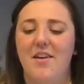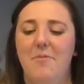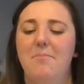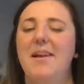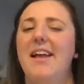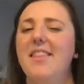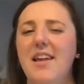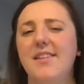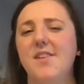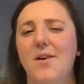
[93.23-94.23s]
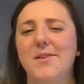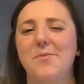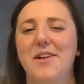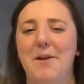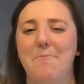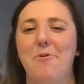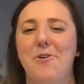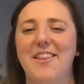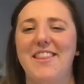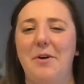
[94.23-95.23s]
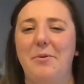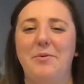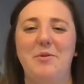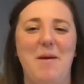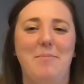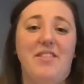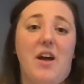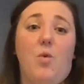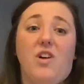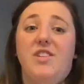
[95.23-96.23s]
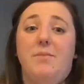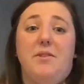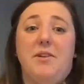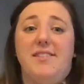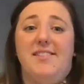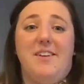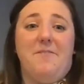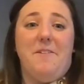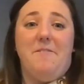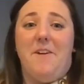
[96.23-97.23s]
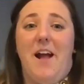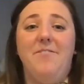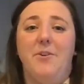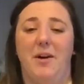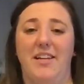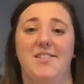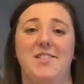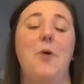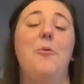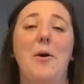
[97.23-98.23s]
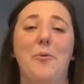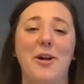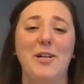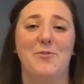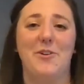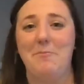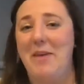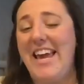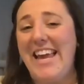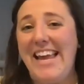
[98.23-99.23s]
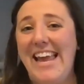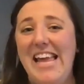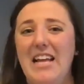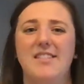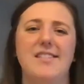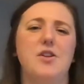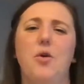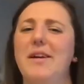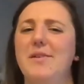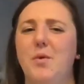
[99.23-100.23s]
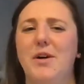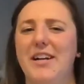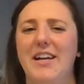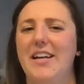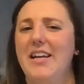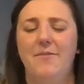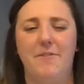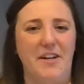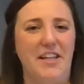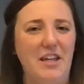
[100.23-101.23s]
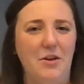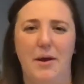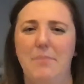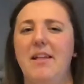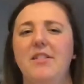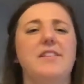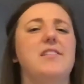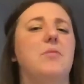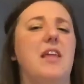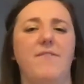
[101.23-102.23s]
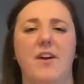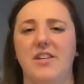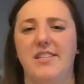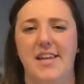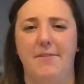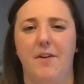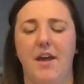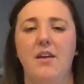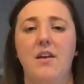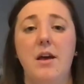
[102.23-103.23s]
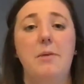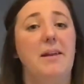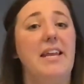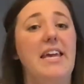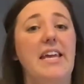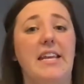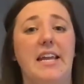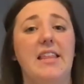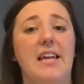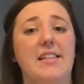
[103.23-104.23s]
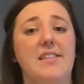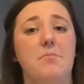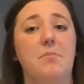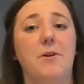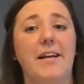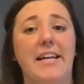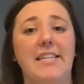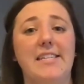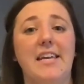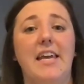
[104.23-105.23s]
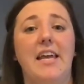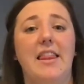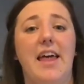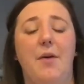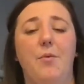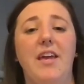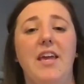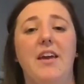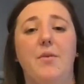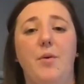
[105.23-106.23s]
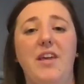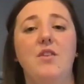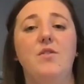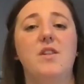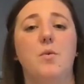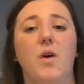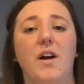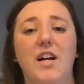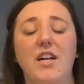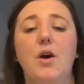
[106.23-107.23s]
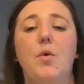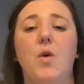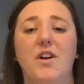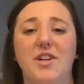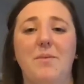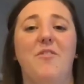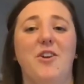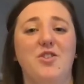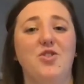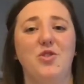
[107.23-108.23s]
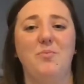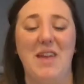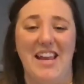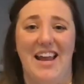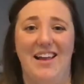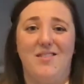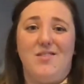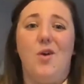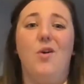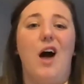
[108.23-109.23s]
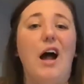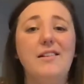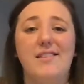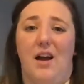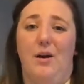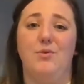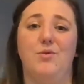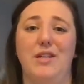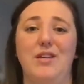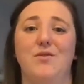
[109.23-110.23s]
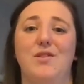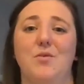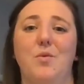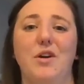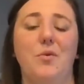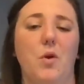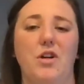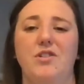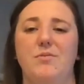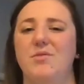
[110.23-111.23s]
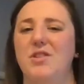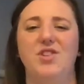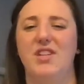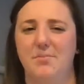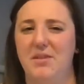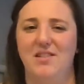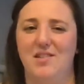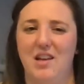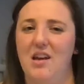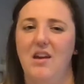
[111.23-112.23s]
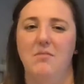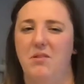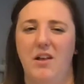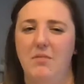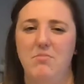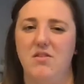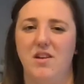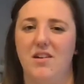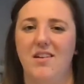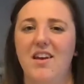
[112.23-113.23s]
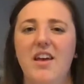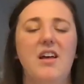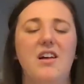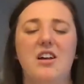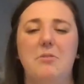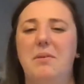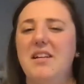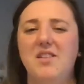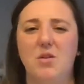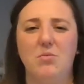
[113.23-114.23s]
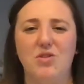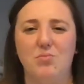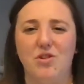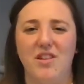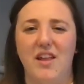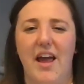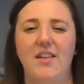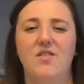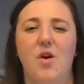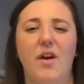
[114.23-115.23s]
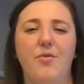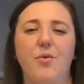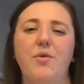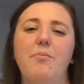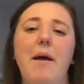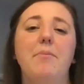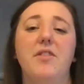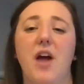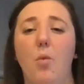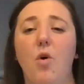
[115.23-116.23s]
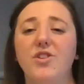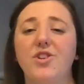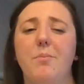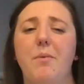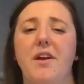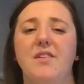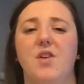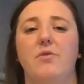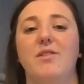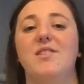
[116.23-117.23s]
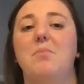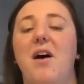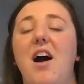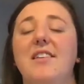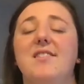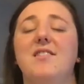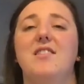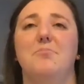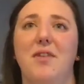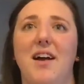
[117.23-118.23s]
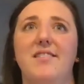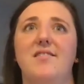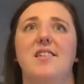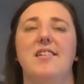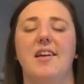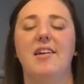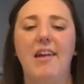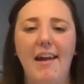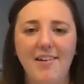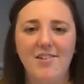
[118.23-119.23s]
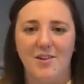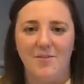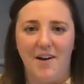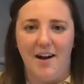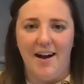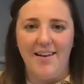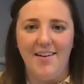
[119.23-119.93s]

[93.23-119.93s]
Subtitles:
But I think it's also really important that we remember that worship looks different for everyone. So what works for me doesn't always work for you. It may look something very different. But again, I think it's important that we use the word worship for its true meaning. So a lot of times we use the word worship to just mean singing and playing music. But it's so much more than that. So if we remember that worship is our response to the presence and the character of God,